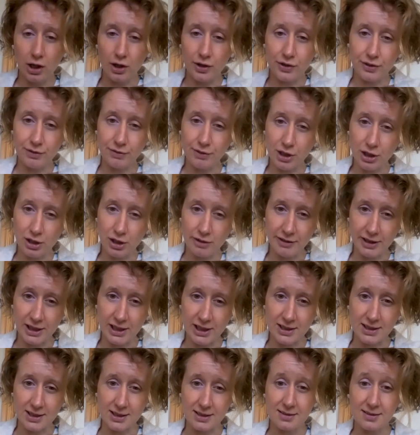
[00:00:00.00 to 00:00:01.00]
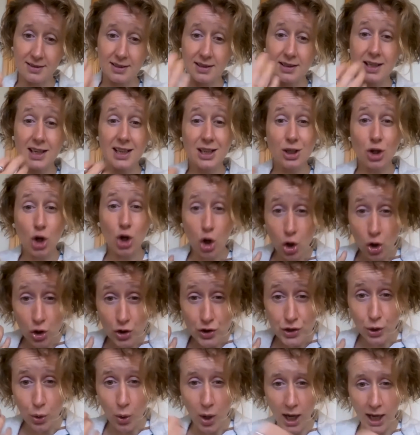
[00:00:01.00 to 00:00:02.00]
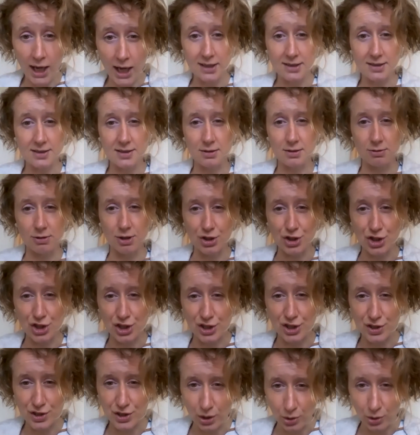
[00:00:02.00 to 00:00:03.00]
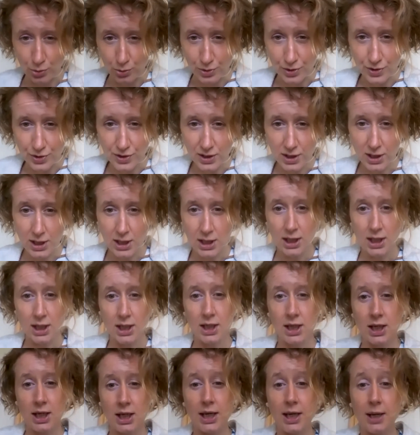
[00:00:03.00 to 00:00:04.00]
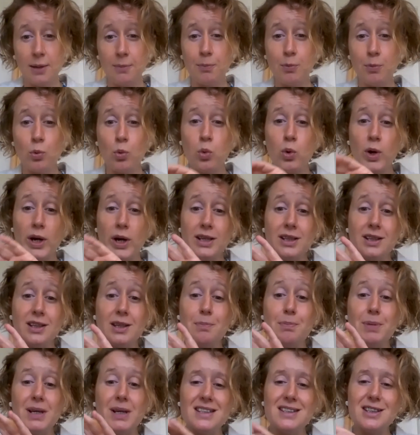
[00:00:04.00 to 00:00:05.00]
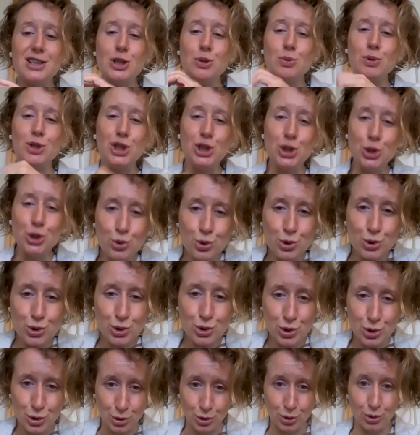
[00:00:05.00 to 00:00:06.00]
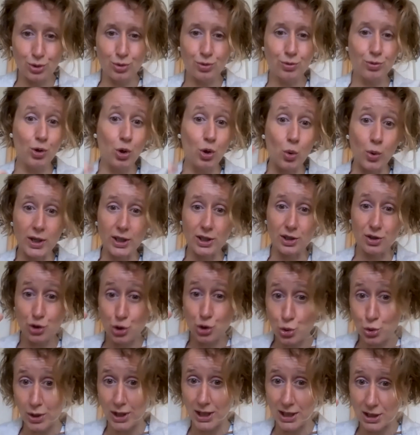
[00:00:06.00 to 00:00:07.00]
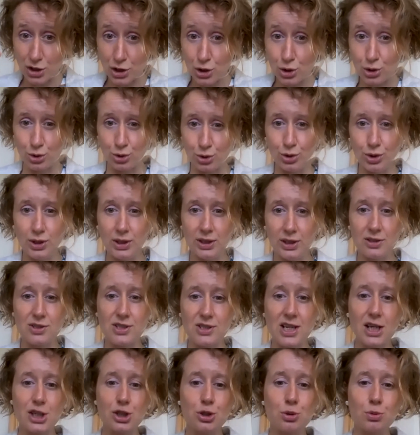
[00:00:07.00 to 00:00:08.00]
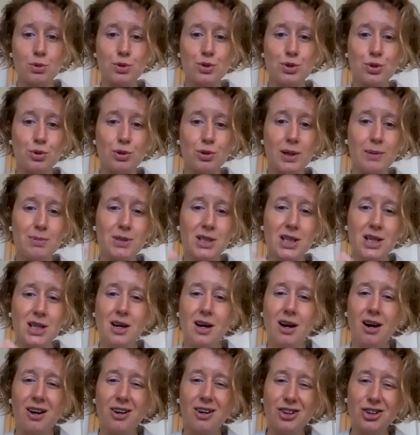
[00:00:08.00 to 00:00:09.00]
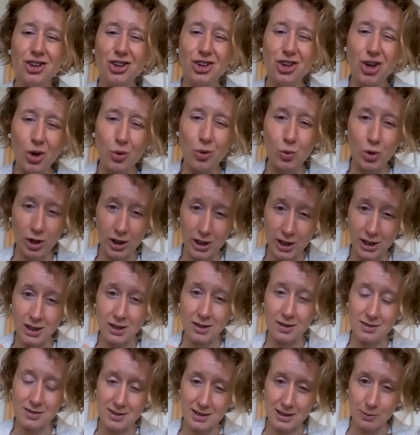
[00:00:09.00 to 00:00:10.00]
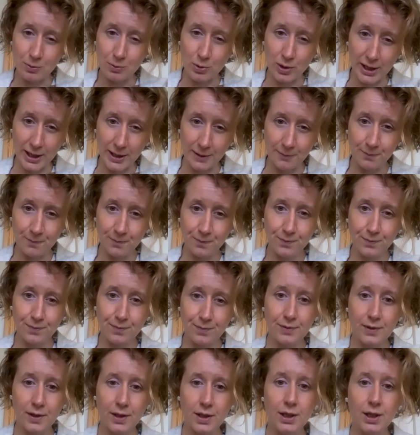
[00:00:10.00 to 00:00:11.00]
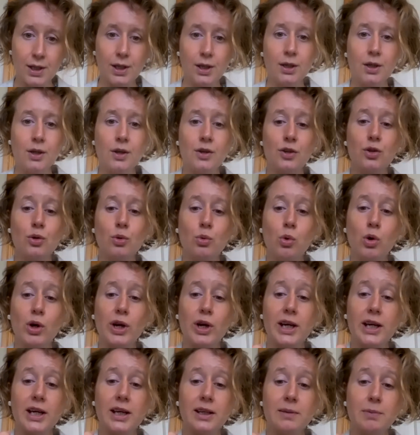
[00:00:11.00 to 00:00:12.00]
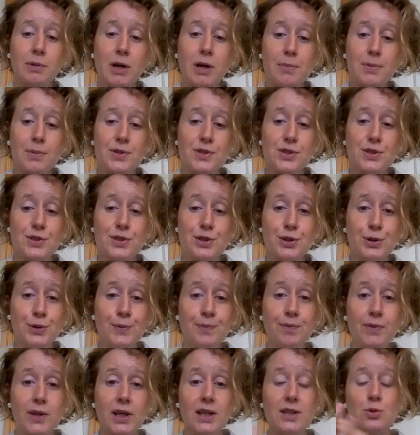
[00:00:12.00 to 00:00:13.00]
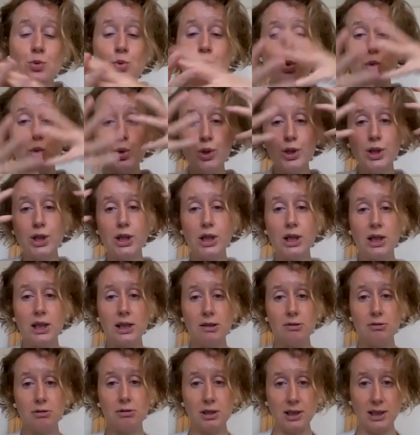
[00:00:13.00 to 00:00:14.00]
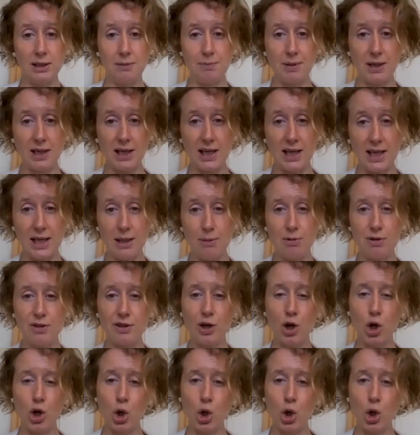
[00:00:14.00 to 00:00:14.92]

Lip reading: lots of nerve endings. And they can also act as erogenous zones. When the bits that you were used to going straight to in your sexual script are not working in the same way. So what I get couples to do is really, really play with the